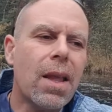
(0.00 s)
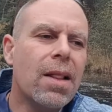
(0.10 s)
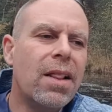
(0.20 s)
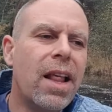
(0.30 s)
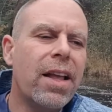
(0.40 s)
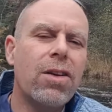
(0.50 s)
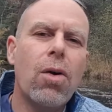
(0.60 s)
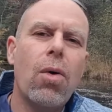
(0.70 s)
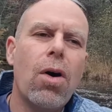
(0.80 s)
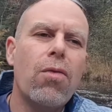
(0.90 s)
Let
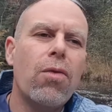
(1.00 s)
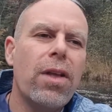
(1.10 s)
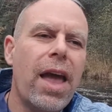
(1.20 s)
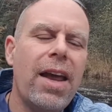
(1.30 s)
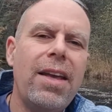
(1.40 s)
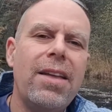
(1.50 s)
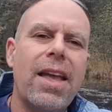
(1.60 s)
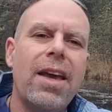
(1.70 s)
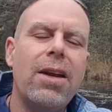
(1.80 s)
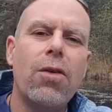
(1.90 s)
go of any
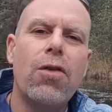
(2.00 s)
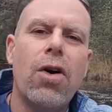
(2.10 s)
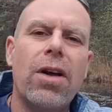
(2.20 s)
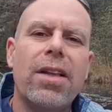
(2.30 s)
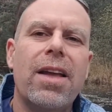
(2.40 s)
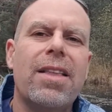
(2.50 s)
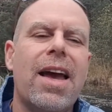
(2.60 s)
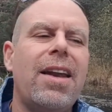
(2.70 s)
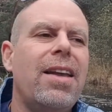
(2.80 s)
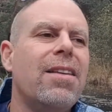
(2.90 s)
negative content
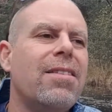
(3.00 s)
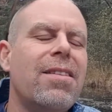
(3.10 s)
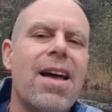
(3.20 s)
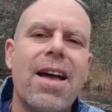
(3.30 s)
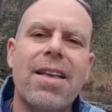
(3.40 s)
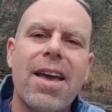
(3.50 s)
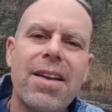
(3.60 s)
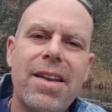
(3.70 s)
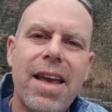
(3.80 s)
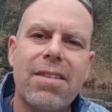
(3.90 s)
that is not
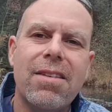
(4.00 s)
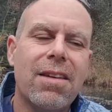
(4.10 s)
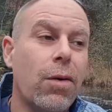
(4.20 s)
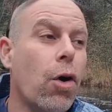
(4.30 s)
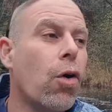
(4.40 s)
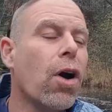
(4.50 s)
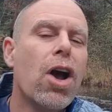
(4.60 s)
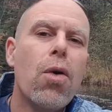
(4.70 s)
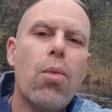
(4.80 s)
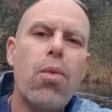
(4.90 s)
necessary or
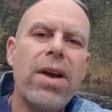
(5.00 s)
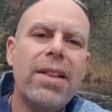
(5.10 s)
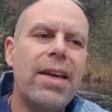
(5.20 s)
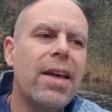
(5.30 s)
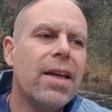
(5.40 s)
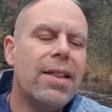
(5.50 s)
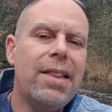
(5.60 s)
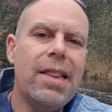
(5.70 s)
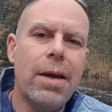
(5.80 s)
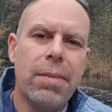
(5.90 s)
really
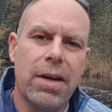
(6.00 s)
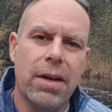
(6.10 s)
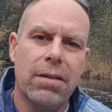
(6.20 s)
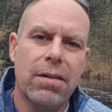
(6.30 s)
limited.